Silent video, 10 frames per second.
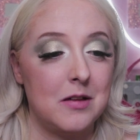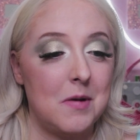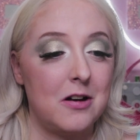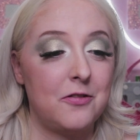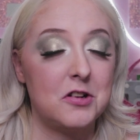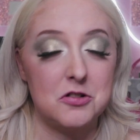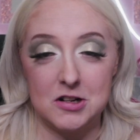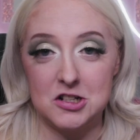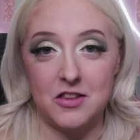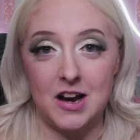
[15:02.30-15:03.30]
of
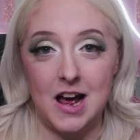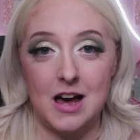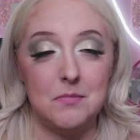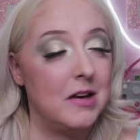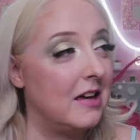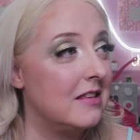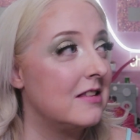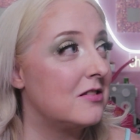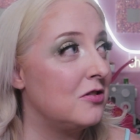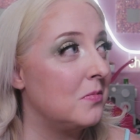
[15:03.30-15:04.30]
frustration that I had making this
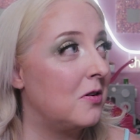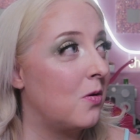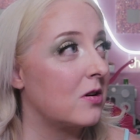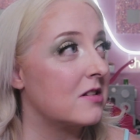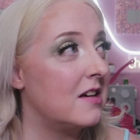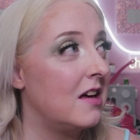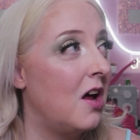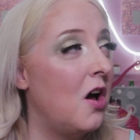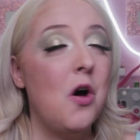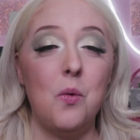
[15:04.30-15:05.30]
stupid corset
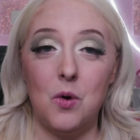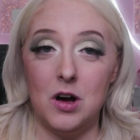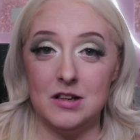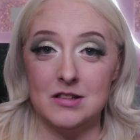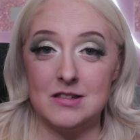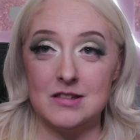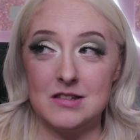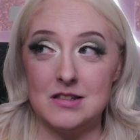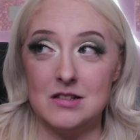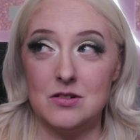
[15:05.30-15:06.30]
was
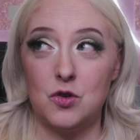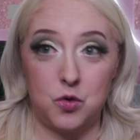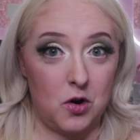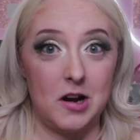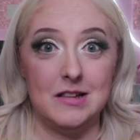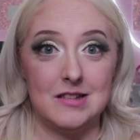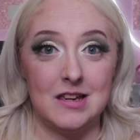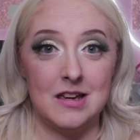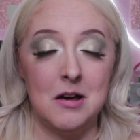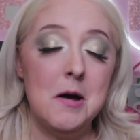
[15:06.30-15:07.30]
crazy.